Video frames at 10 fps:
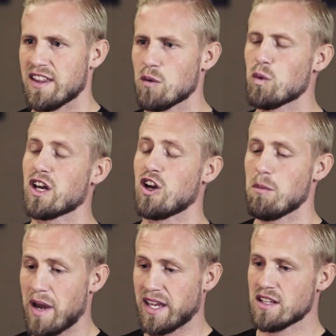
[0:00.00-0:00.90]
And then when I
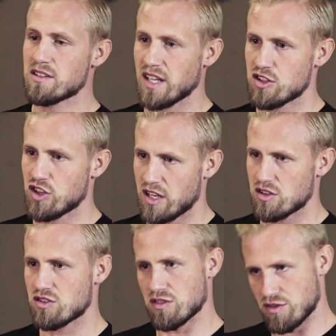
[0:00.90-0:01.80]
come back in to get
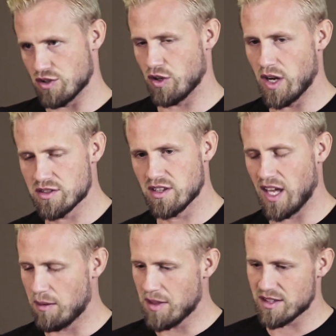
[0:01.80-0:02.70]
changed to go out to the
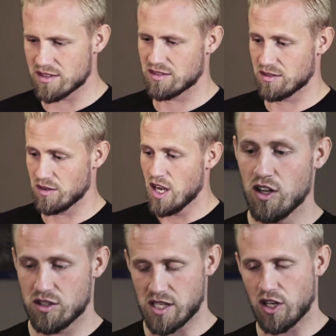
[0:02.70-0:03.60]
game, that's
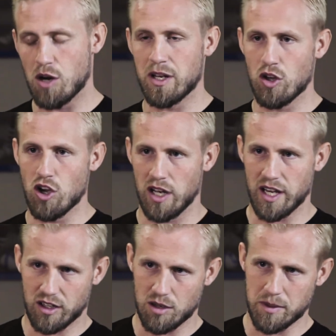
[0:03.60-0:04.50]
because I come in early.
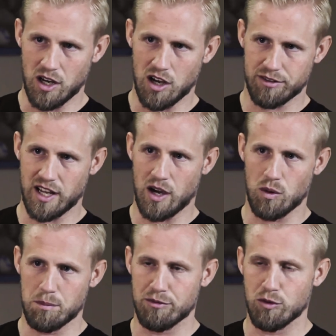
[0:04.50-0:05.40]
I come in half an
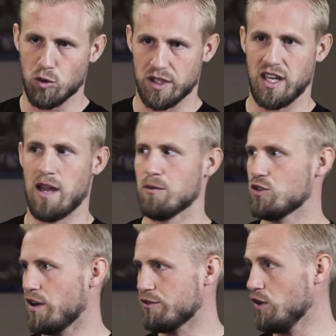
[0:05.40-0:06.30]
hour before the game,
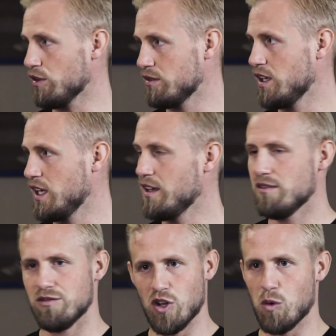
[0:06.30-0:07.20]
so I've got
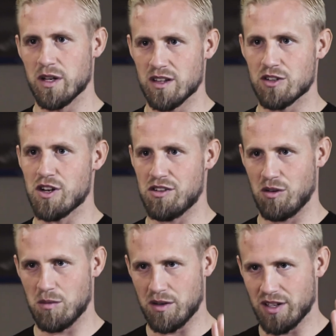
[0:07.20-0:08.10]
nobody in the
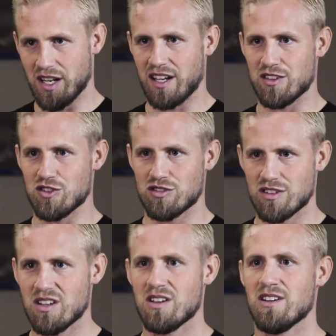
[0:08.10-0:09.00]
dressing room, and I can
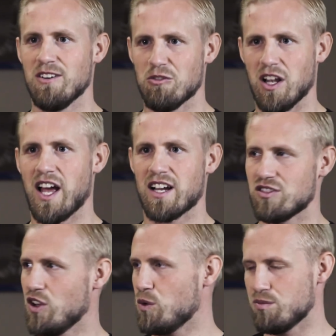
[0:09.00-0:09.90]
just
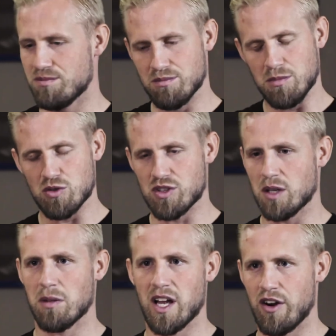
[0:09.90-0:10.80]
relax. No
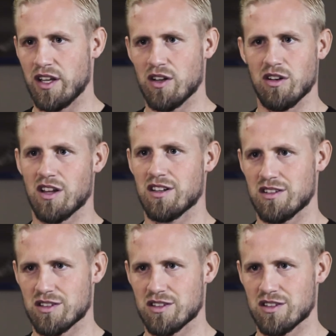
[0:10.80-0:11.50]
music blaring, no nothing.